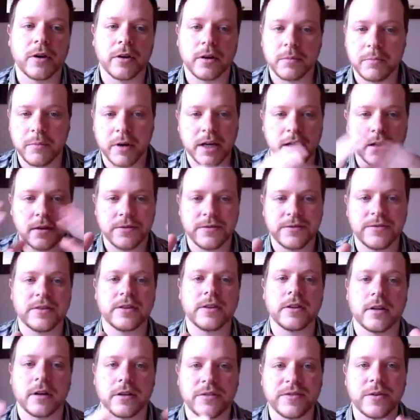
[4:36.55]
I'd make a
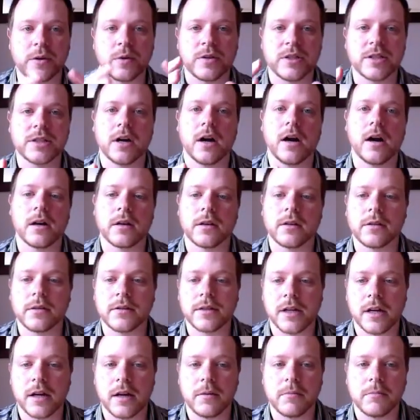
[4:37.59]
full style and
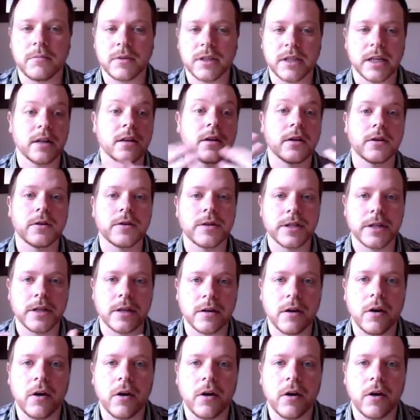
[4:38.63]
then lose it